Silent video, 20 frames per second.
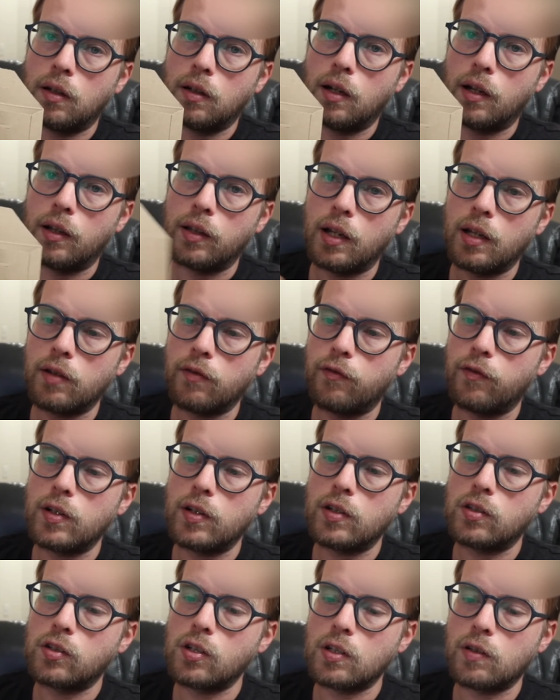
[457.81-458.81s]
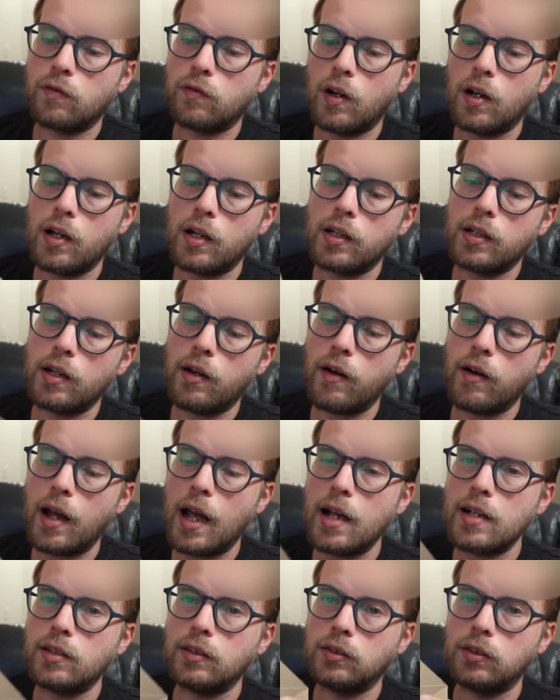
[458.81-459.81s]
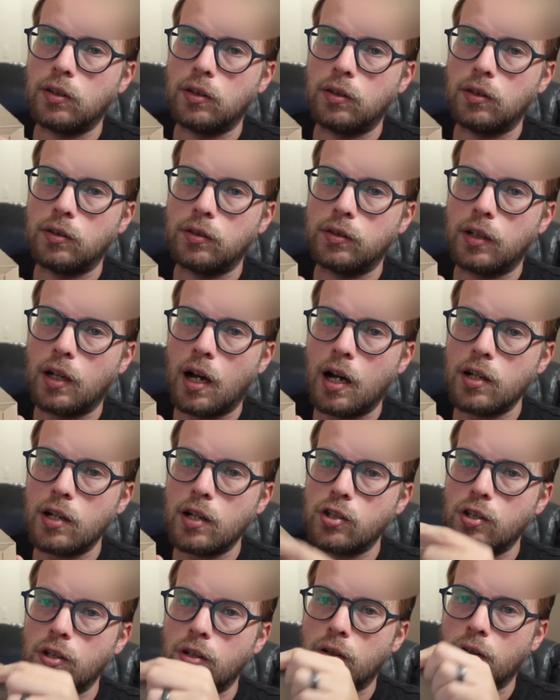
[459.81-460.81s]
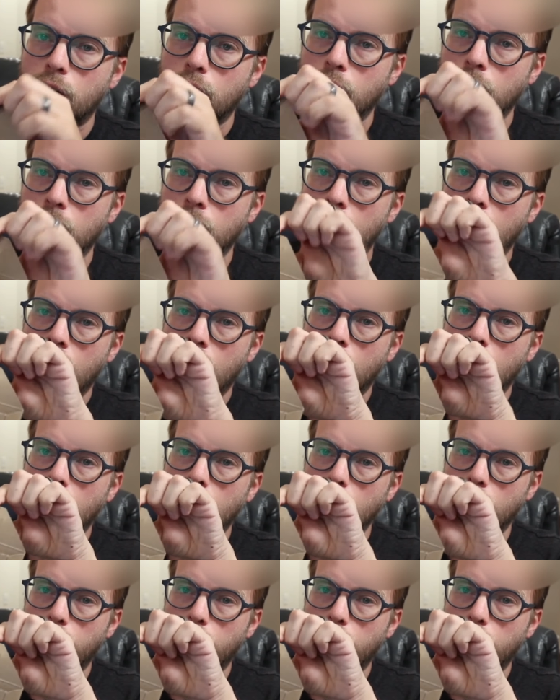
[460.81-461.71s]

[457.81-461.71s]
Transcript: And that fits just fine. Now it has a little notch here, a little